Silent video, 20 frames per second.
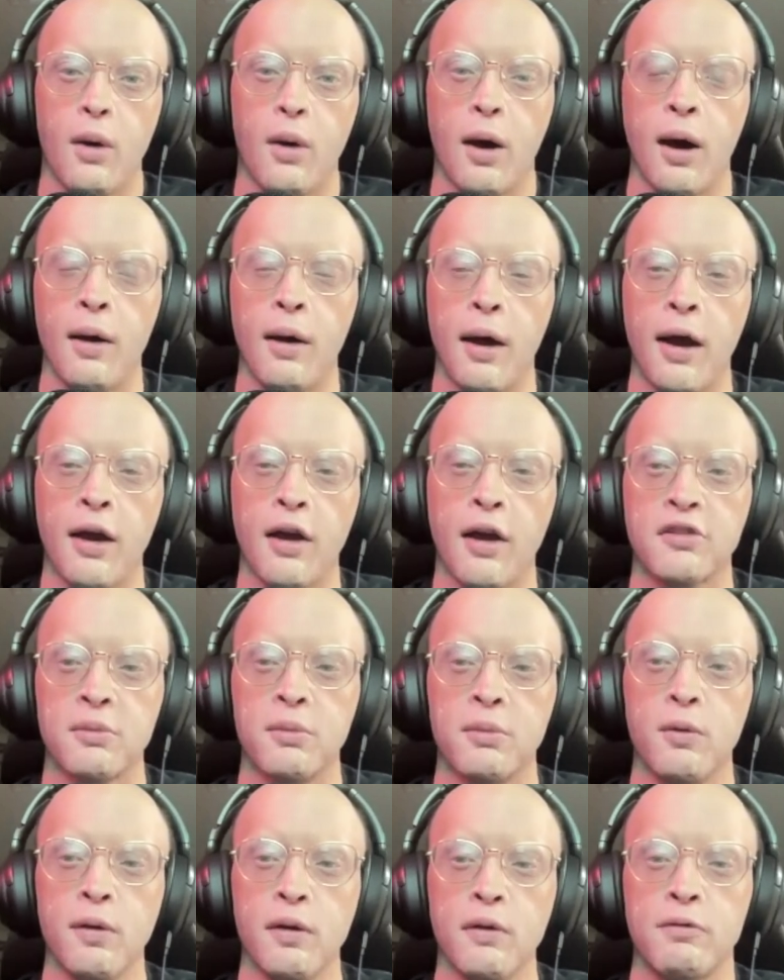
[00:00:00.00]
I guess
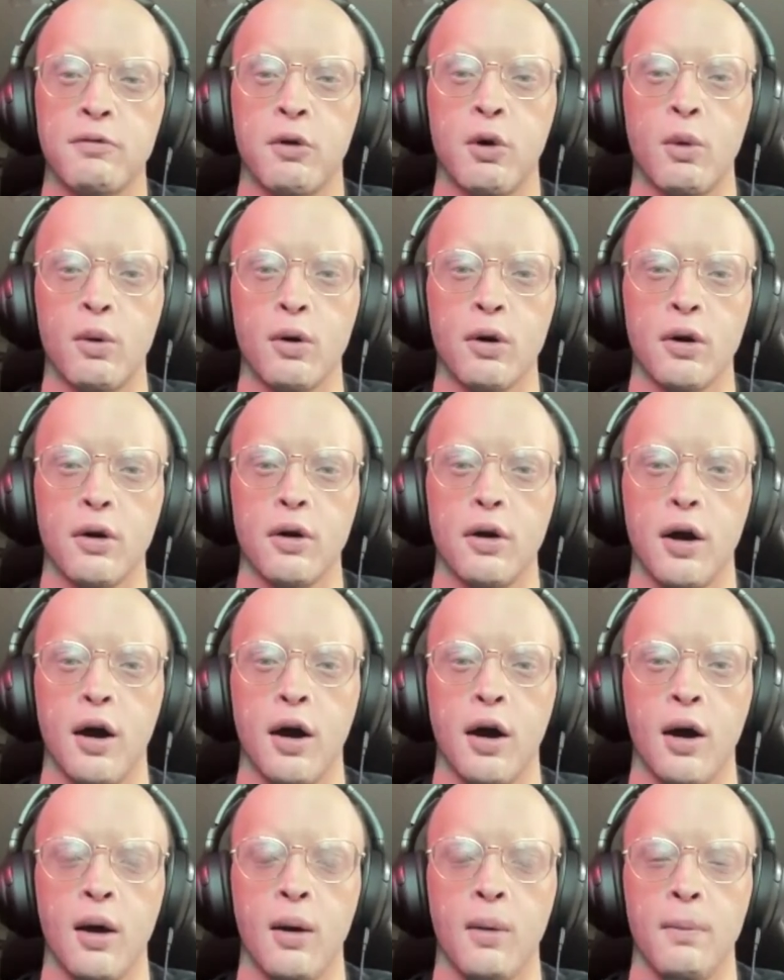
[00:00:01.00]
moving forward
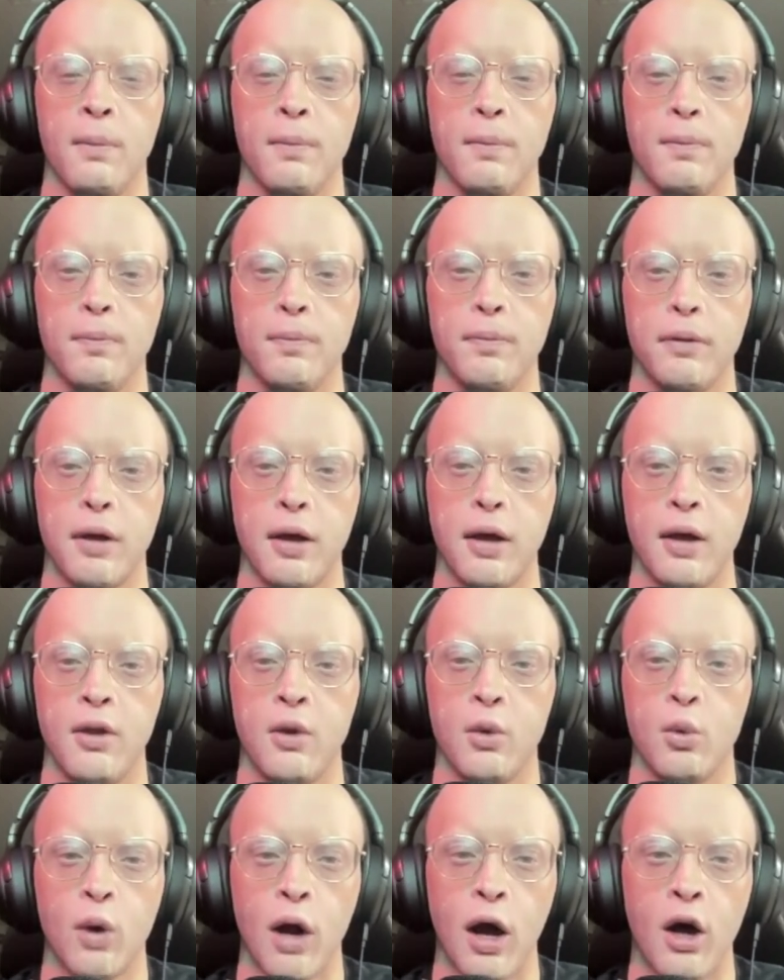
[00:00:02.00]
in
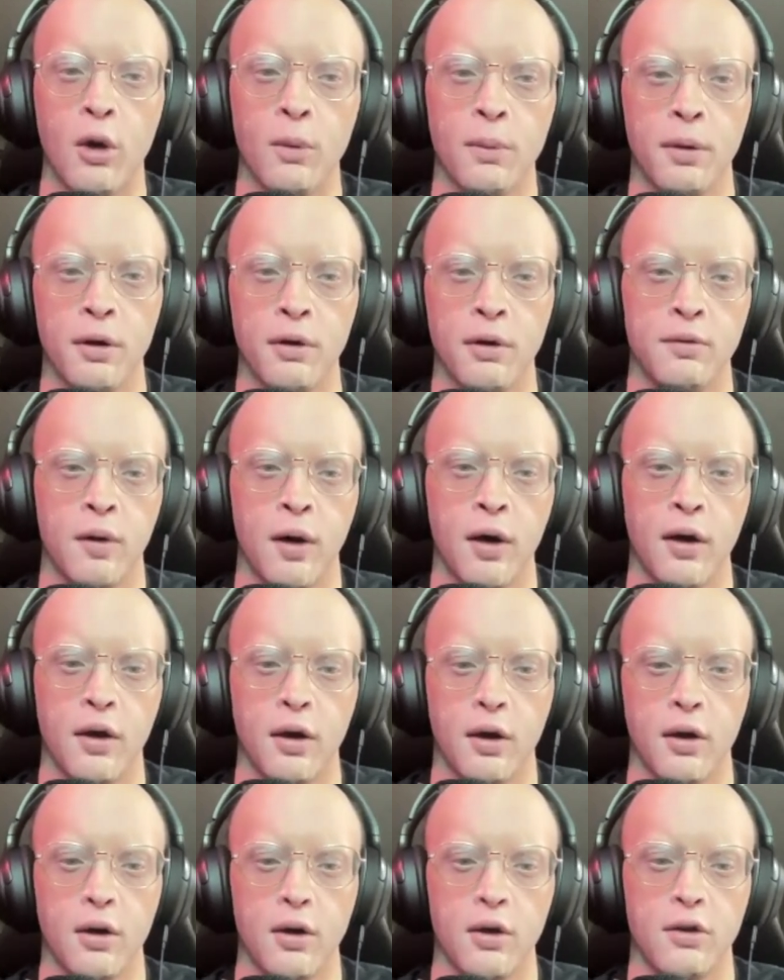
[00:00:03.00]
the realm of like
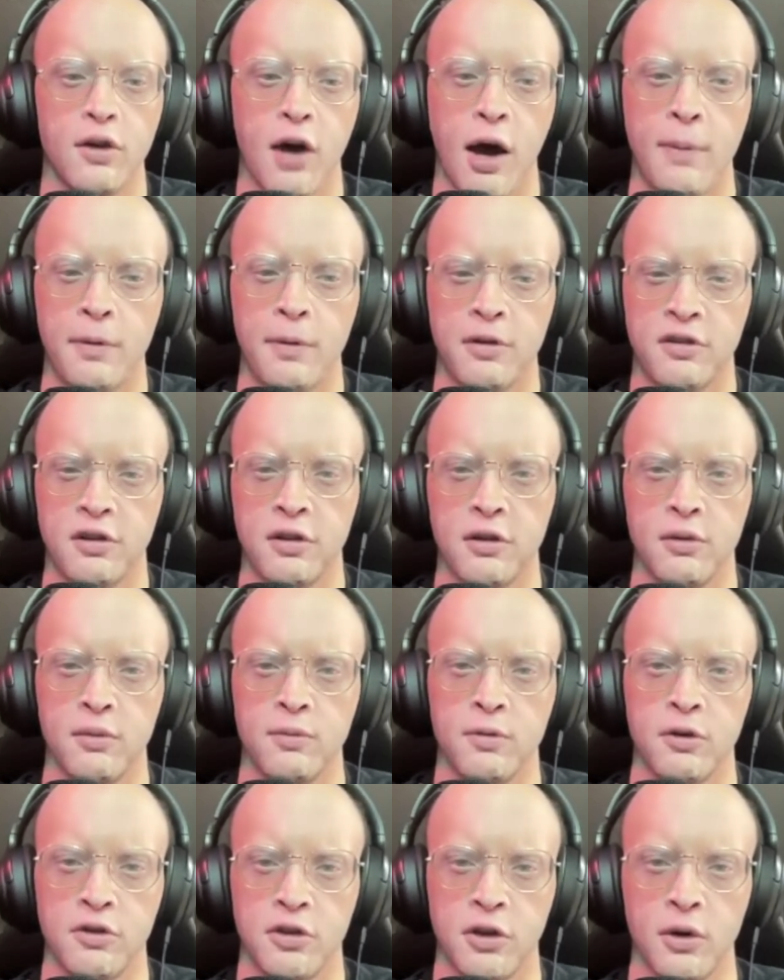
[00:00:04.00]
topics in
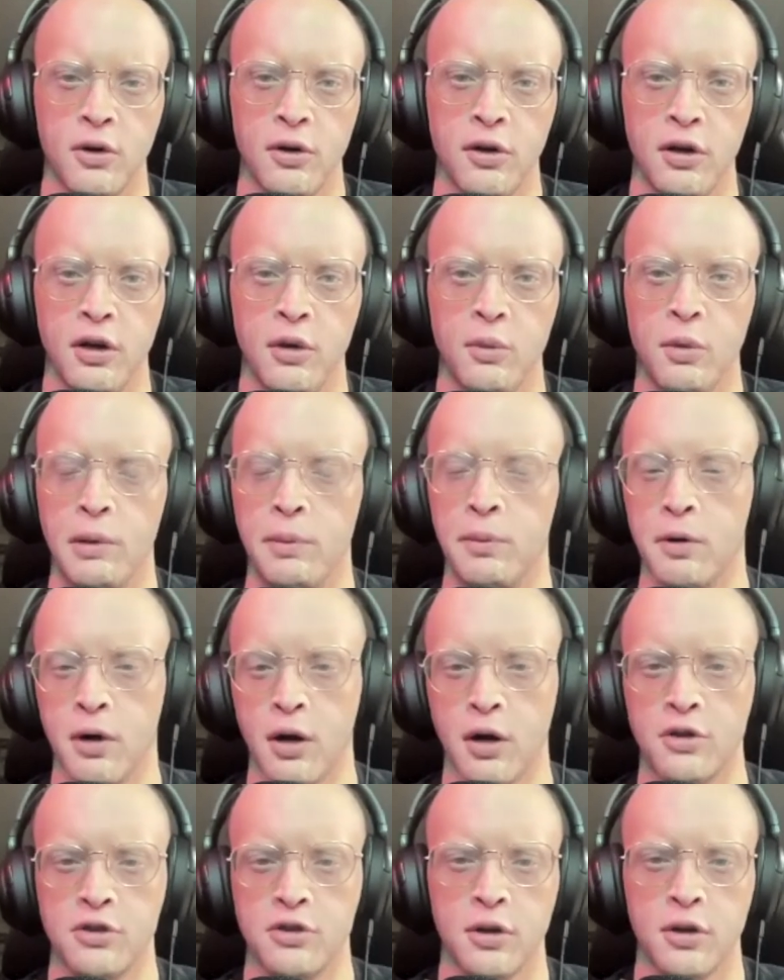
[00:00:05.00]
fertility and
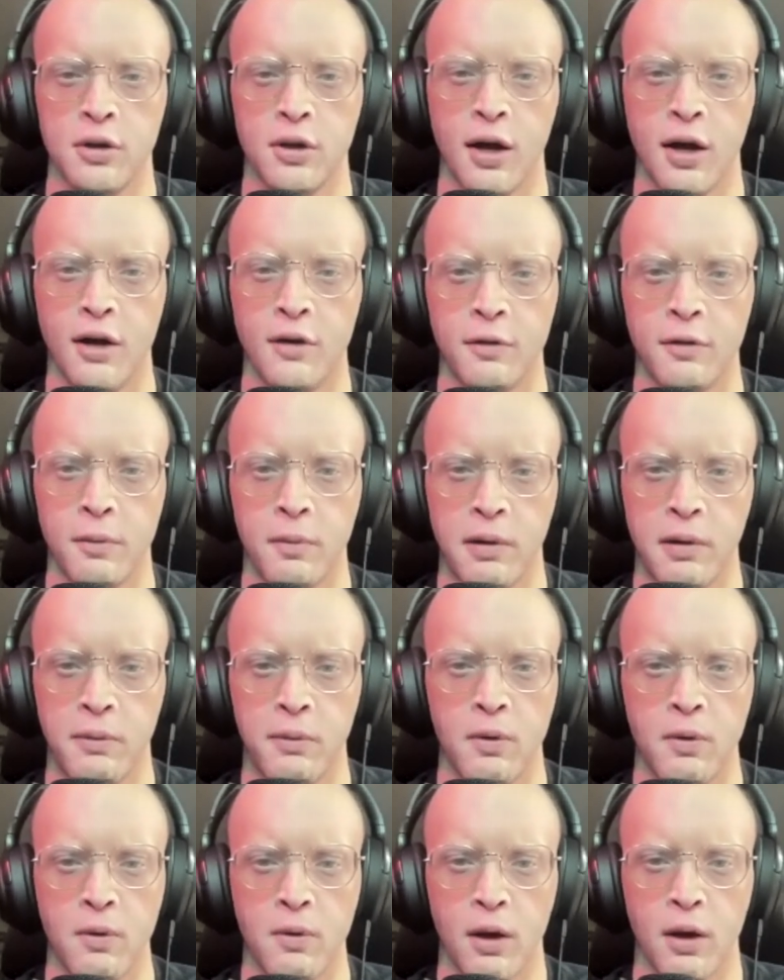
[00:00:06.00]
reproduction, a lot of the
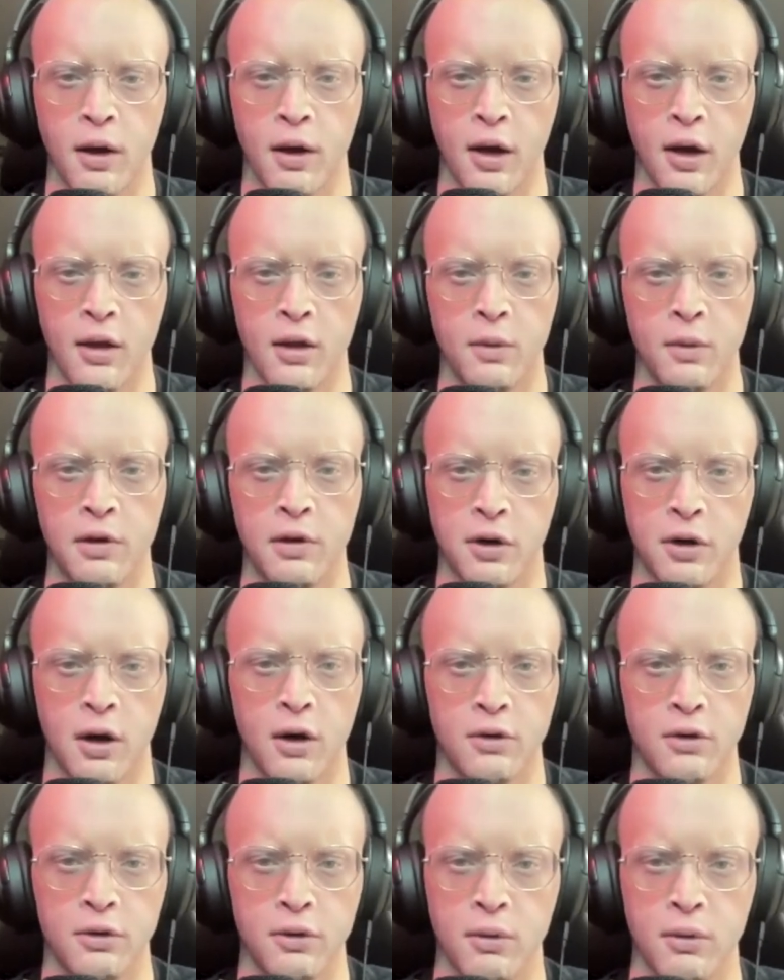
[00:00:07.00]
people, again, that we
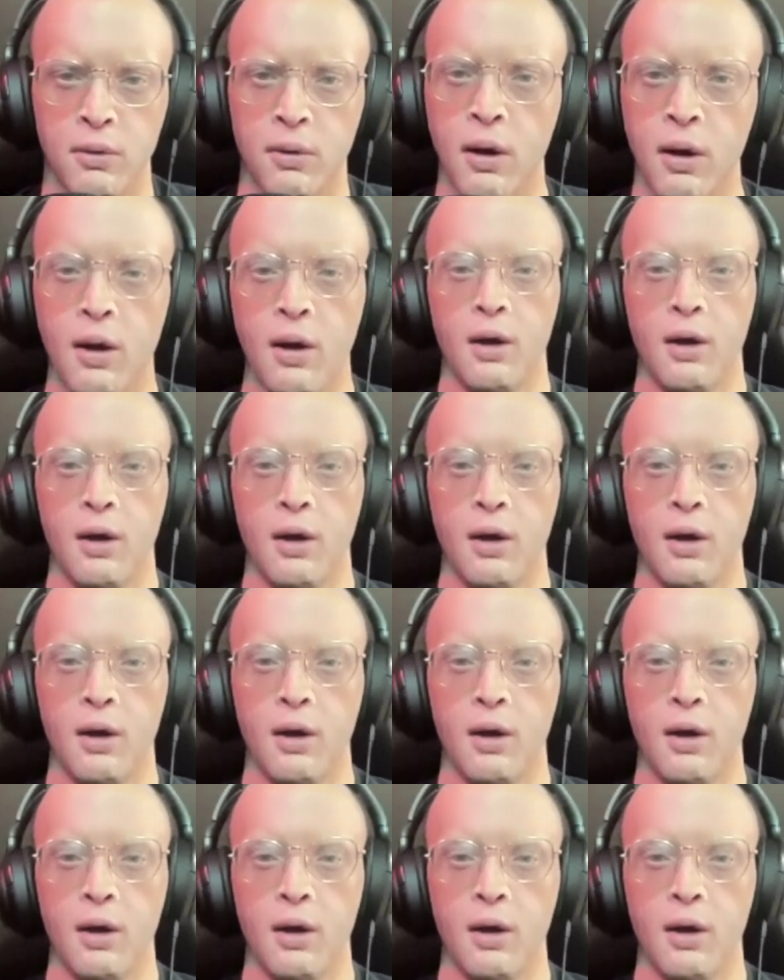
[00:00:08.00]
talk to,